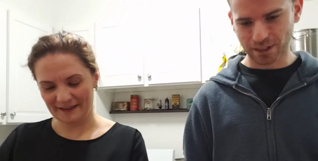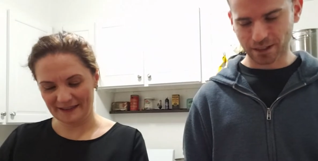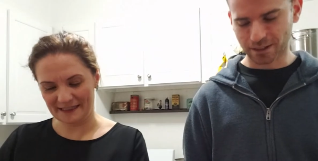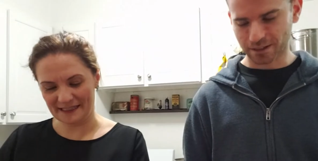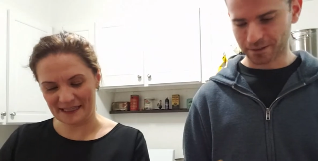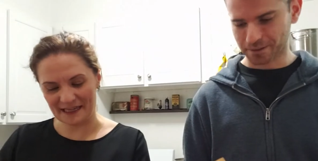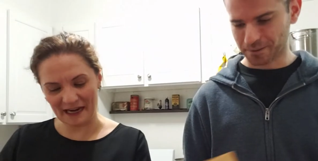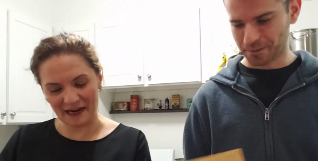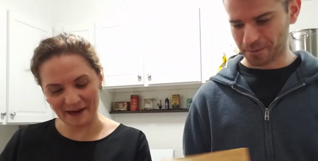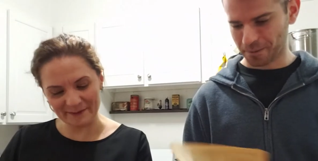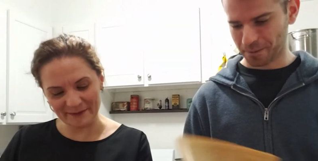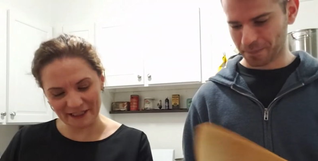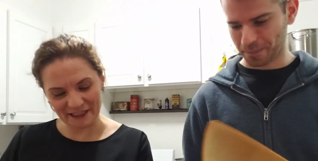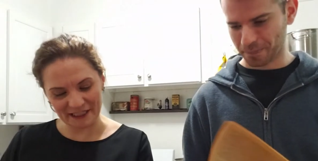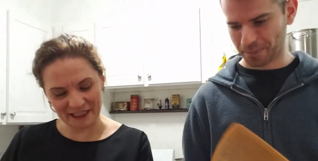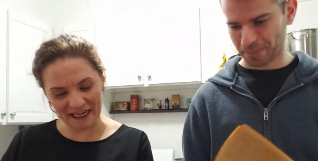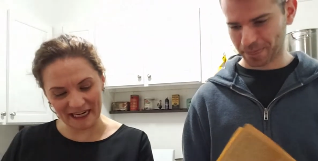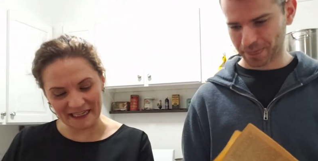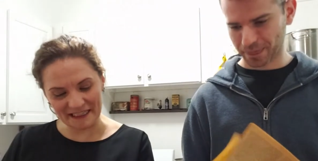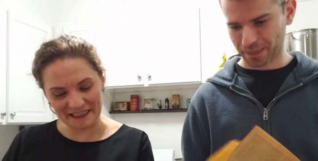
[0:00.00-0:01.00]
Speaker 1: It's time to
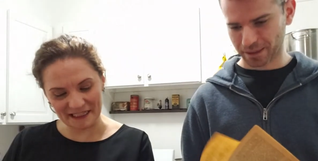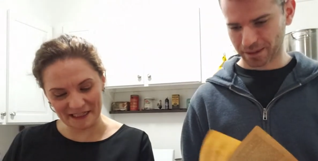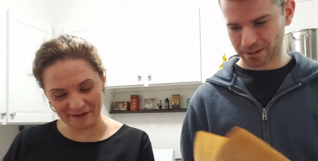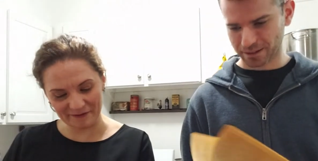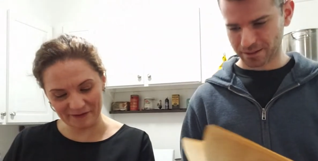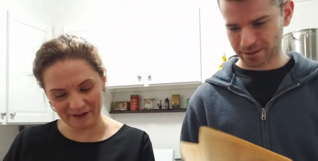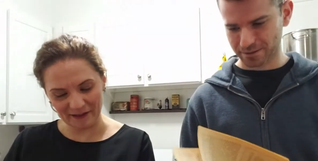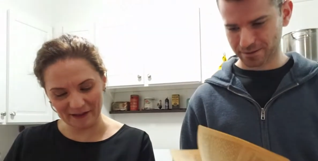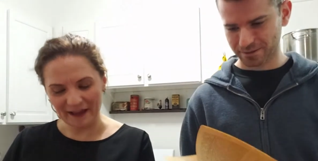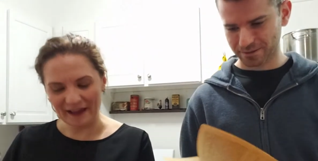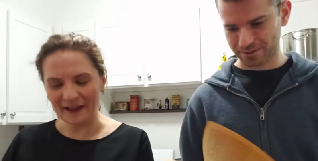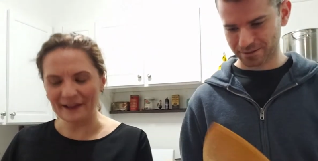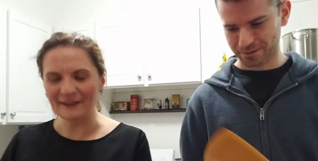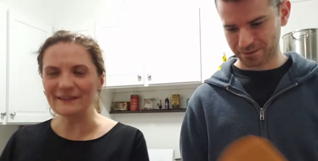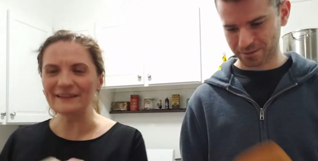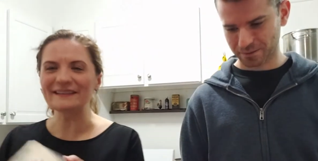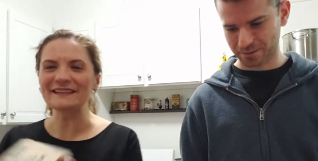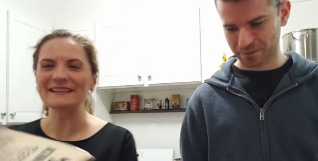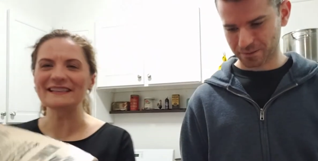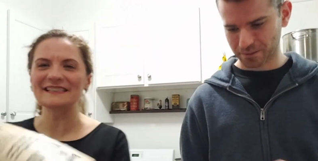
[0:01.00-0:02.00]
change to fill.
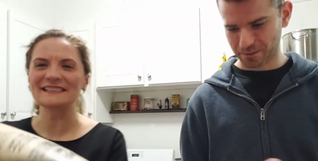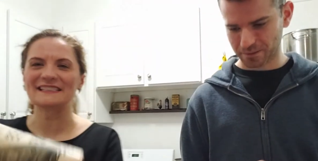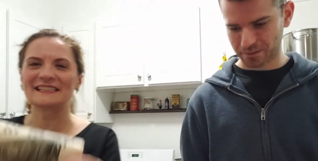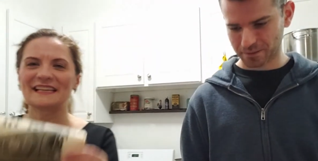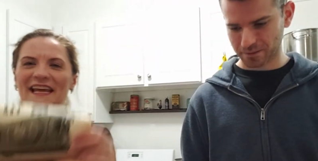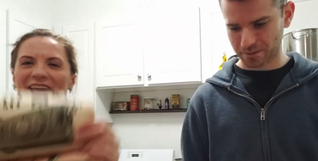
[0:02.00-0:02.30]
Look at this